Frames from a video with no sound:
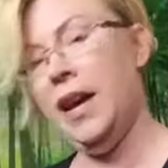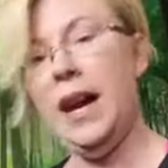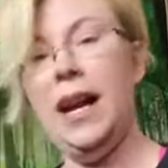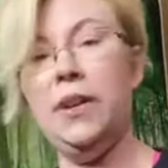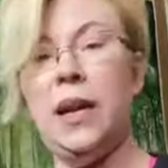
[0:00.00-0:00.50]

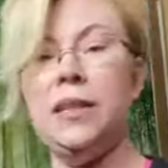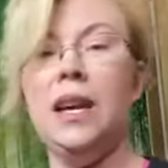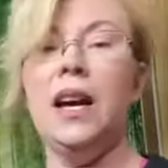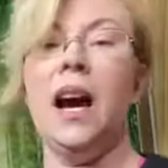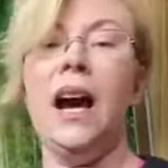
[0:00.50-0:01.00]
Anyways,
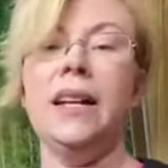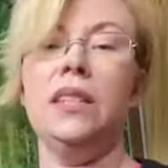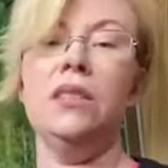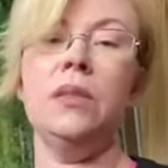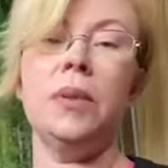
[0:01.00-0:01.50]
I
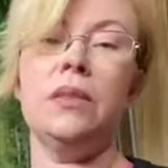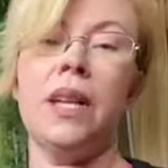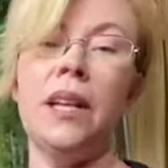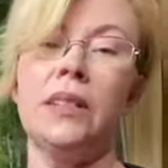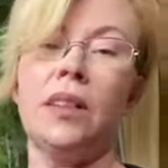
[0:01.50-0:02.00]
can do about
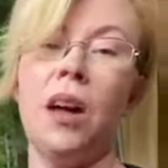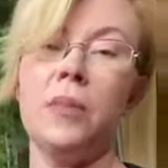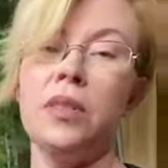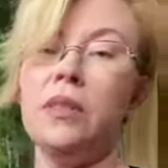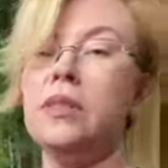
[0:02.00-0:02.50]
10
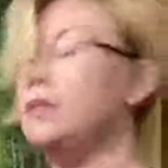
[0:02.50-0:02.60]
kilometers